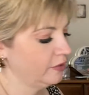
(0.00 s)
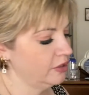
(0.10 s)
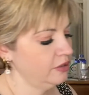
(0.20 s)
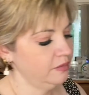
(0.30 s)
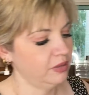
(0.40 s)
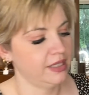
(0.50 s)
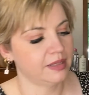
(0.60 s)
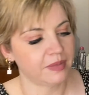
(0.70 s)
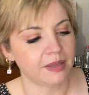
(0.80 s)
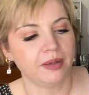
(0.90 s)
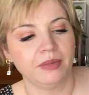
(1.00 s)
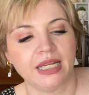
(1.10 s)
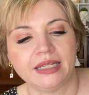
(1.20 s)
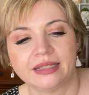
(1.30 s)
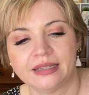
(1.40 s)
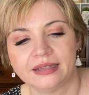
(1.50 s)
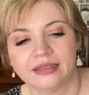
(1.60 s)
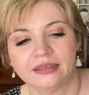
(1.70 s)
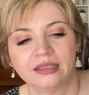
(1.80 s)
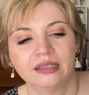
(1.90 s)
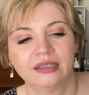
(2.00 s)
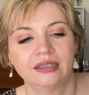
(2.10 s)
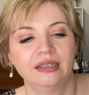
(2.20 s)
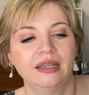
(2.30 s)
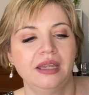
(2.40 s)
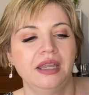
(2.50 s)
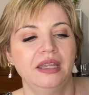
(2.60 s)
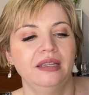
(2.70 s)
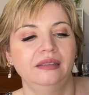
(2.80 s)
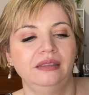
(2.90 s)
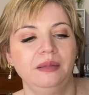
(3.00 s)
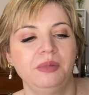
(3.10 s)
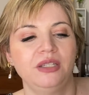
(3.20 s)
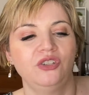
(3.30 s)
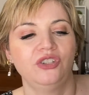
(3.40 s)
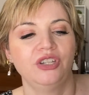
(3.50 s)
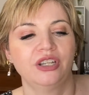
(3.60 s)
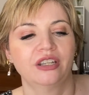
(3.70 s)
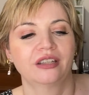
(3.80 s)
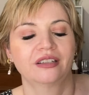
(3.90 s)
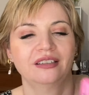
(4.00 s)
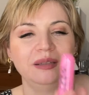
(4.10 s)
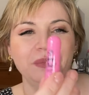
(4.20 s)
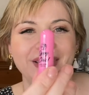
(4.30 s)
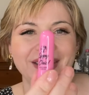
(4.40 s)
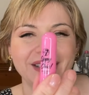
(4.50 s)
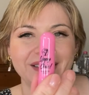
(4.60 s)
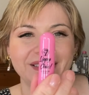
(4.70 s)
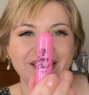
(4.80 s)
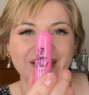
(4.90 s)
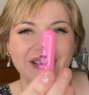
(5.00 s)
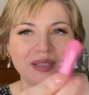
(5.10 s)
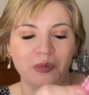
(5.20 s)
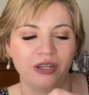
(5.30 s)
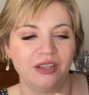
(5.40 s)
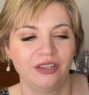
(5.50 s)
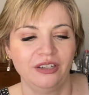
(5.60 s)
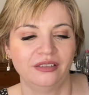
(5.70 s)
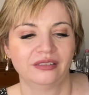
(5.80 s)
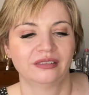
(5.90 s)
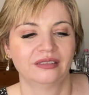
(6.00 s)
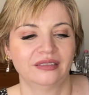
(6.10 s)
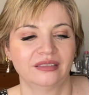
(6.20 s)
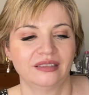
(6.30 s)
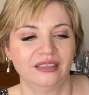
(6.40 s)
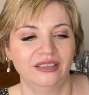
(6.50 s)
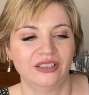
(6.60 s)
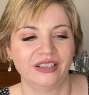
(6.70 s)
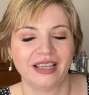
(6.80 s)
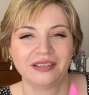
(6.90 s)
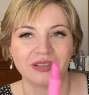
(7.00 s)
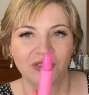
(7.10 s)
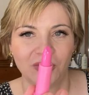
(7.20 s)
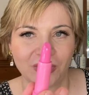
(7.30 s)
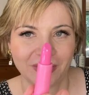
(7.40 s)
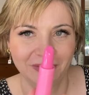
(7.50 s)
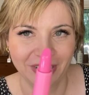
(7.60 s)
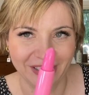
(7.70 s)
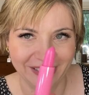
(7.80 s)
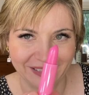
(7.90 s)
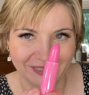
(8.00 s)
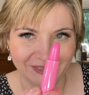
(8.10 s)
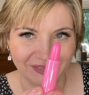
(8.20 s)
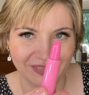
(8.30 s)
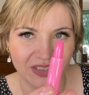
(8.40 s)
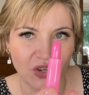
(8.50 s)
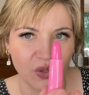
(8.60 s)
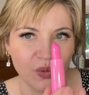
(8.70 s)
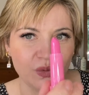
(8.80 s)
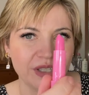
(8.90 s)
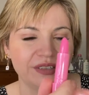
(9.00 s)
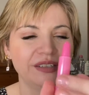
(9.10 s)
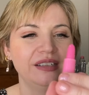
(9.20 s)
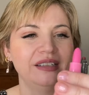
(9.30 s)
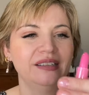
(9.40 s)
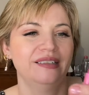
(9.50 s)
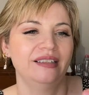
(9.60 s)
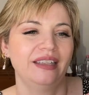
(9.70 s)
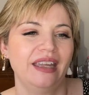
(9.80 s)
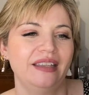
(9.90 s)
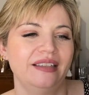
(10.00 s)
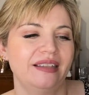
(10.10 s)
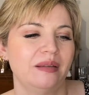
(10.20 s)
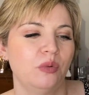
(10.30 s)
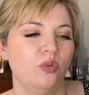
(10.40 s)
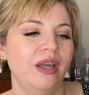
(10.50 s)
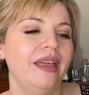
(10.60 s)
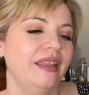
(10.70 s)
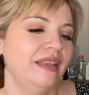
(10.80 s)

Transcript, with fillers: Oh, these must be minis. There's a lippy chick lipstick. So that's pretty cute. Oh, that's so awesome. Look at it. So cute. Okay, that's number one.